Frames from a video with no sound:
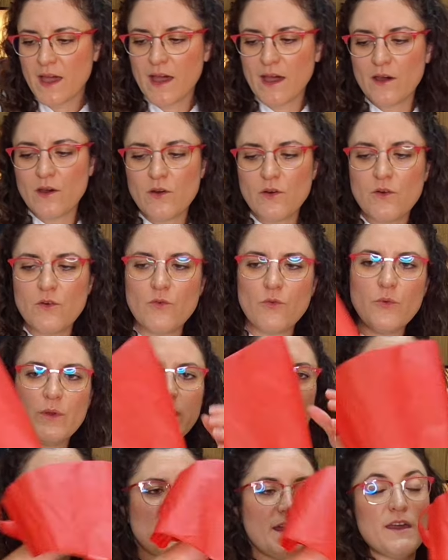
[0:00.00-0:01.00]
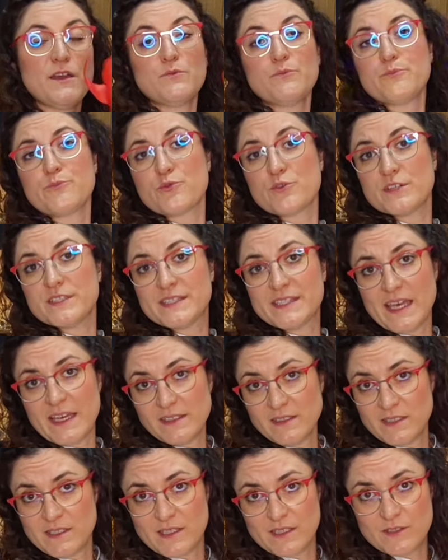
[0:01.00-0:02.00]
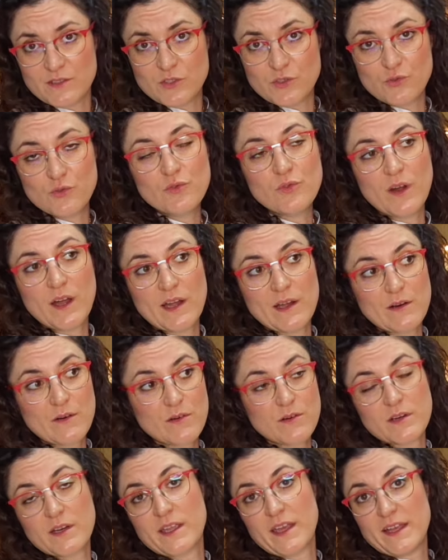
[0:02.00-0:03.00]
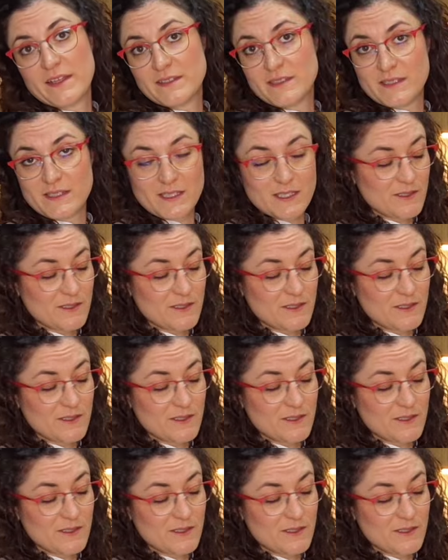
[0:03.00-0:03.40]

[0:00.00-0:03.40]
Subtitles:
how we can present it to our guests.